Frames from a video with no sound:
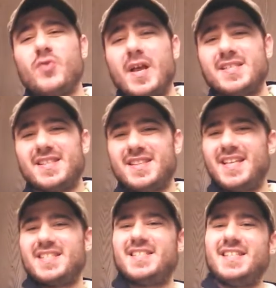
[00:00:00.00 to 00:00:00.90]
Address
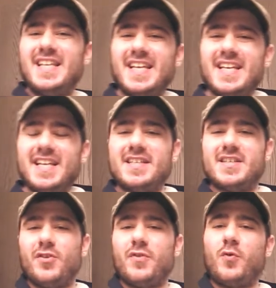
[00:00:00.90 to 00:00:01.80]
this need
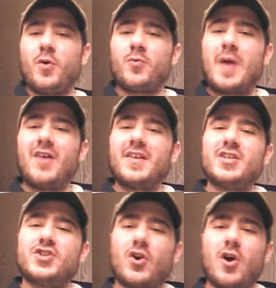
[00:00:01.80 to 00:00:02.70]
until the 4th round,
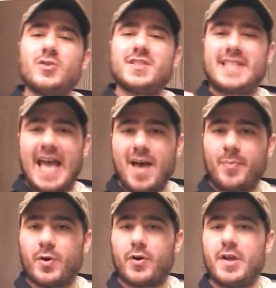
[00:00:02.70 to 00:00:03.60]
and Charles
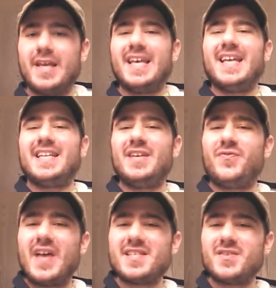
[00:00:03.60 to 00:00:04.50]
Tapper,
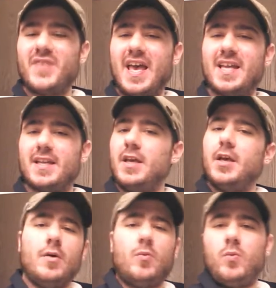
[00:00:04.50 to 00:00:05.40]
defensive end.
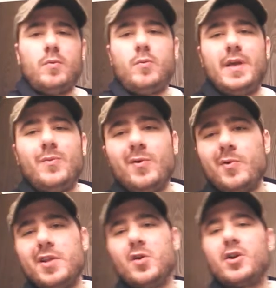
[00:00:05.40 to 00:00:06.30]
We
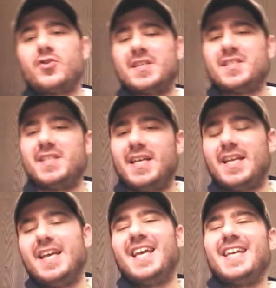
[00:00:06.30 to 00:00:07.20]
really don't address his
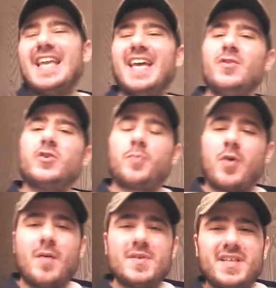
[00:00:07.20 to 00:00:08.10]
need. Yeah, he looks
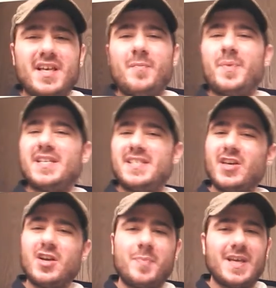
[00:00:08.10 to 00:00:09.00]
promising, but is he
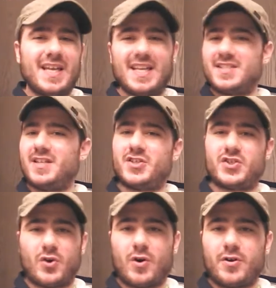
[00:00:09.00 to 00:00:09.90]
going to be an instant
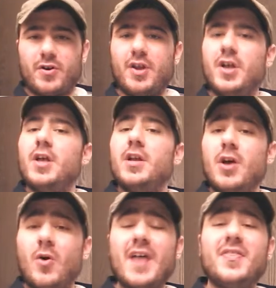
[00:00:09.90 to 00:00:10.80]
starter?
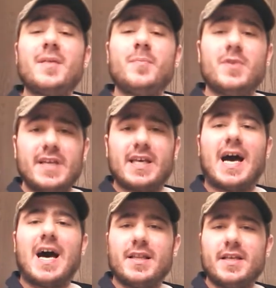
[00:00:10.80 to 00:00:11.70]
No, I think Maliek
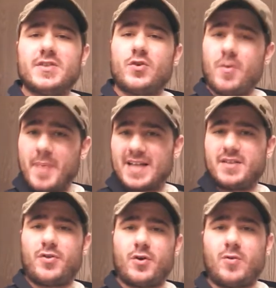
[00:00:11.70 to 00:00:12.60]
Collins, going back
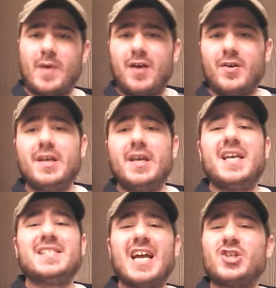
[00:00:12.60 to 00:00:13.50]
to the 3rd round,
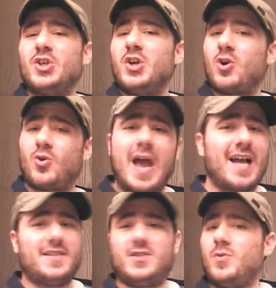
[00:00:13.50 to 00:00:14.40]
is actually going to
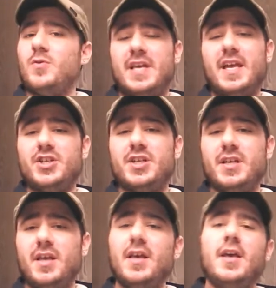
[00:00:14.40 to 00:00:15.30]
crack this
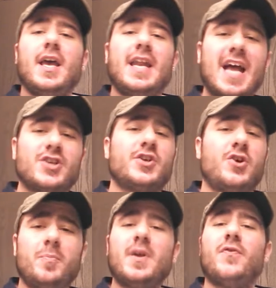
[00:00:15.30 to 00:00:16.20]
rotation and actually
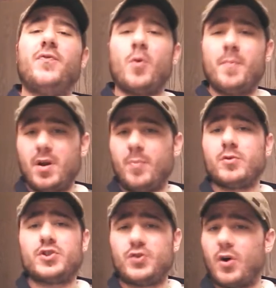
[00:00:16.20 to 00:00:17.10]
could be a
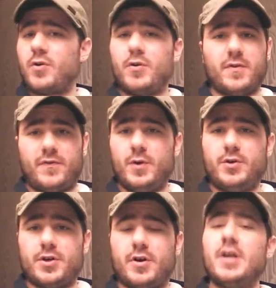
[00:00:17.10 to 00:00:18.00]
formidable starter in the
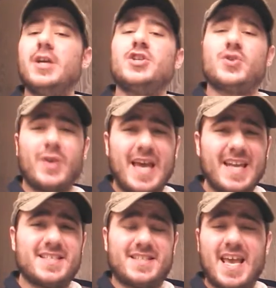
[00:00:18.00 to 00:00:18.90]
future. Just look at
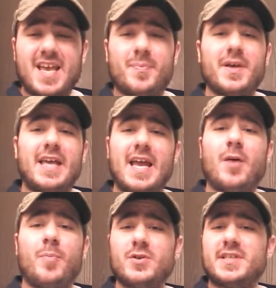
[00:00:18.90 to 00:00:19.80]
his tape. Again,
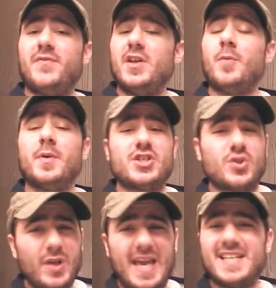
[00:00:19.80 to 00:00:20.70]
I'll post that video, but just
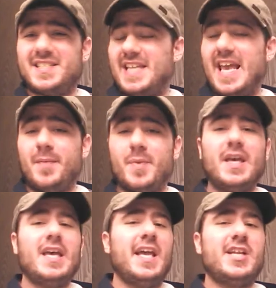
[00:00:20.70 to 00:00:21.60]
look at his tape.
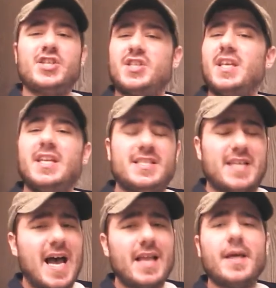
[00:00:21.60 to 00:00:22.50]
His
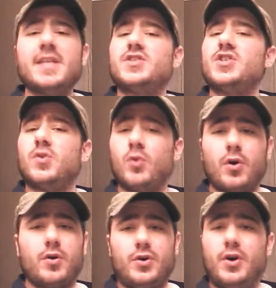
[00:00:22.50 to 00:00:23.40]
highlights just
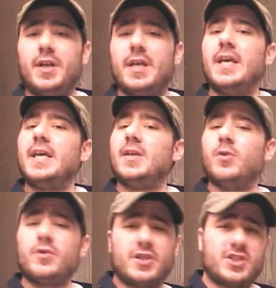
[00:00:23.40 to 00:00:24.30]
look good. He
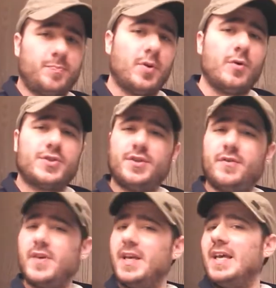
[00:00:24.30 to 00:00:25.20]
looks
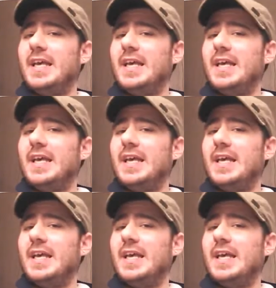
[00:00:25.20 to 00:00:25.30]
explosive.